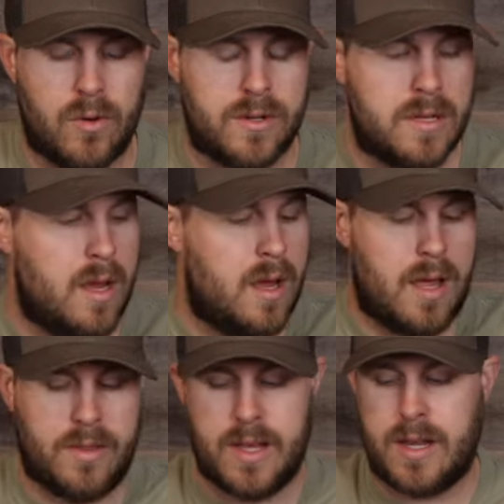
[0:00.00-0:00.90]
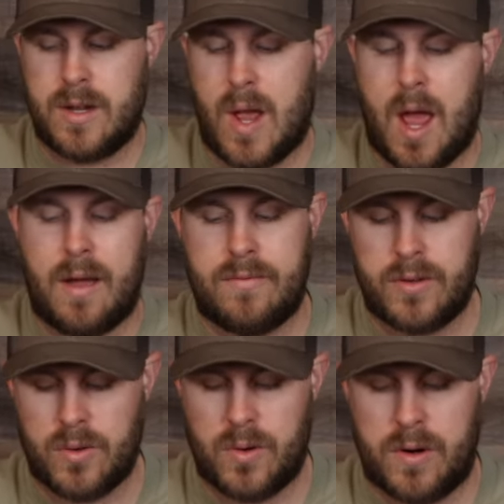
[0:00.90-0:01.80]
course. And then you
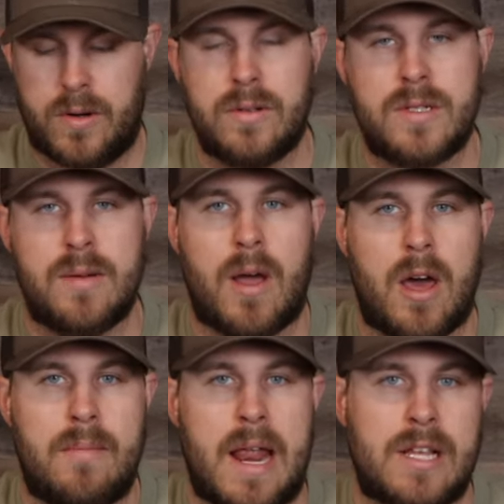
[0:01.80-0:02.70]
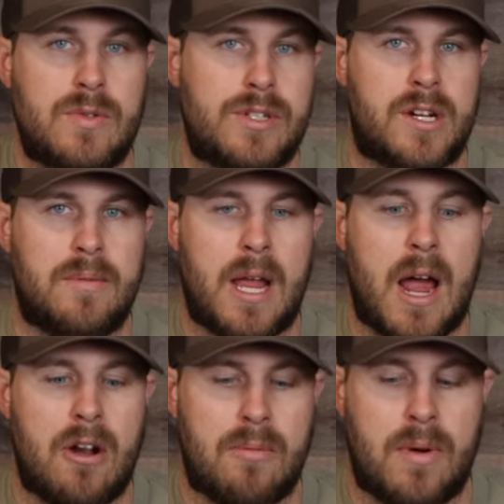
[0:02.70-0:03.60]
have your semi-automatics, which are gonna be
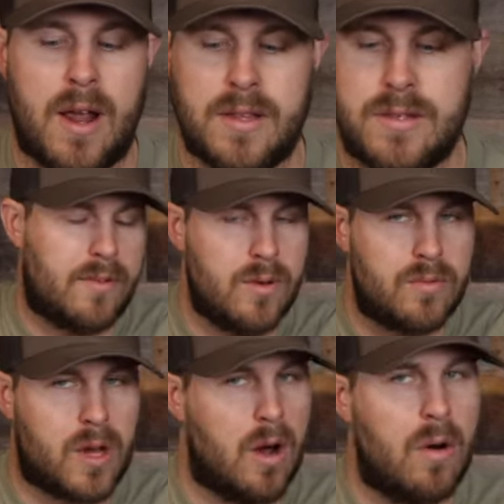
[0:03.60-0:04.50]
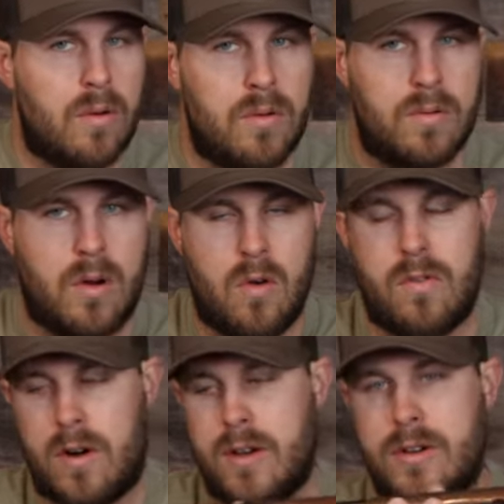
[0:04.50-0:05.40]
higher in price. If you go
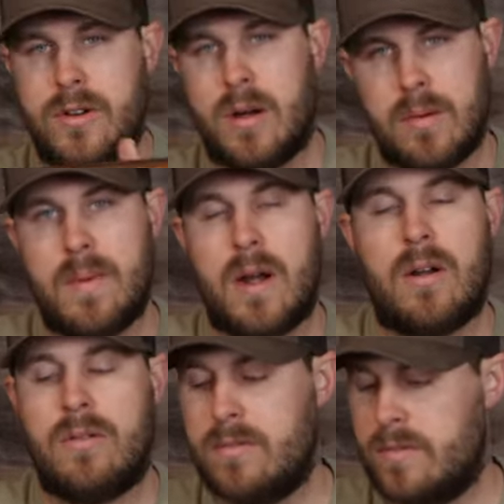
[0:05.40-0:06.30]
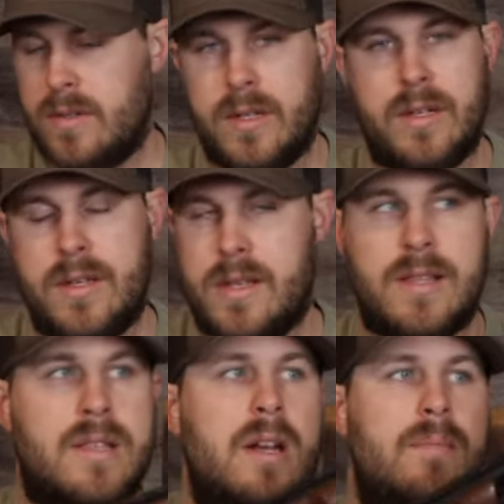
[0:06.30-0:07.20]
over-under double barrel,
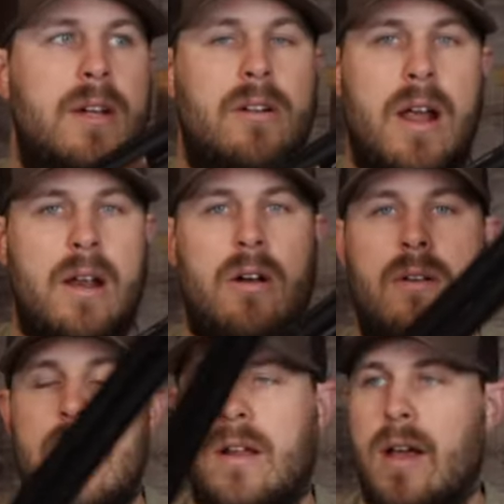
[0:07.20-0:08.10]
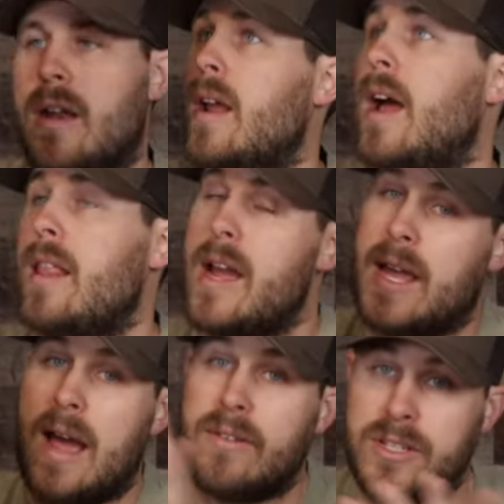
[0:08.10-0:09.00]
it's gonna be a great all-around gun. I
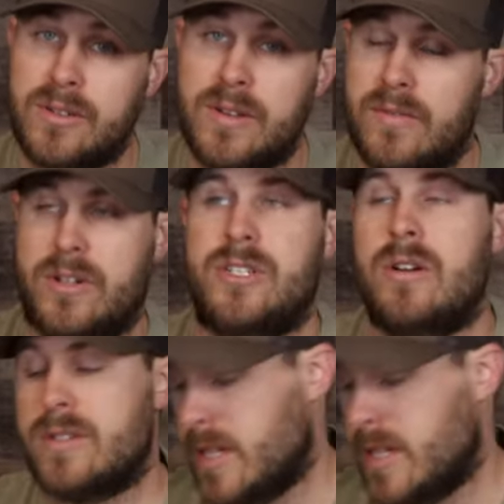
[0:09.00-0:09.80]
like having two different chokes.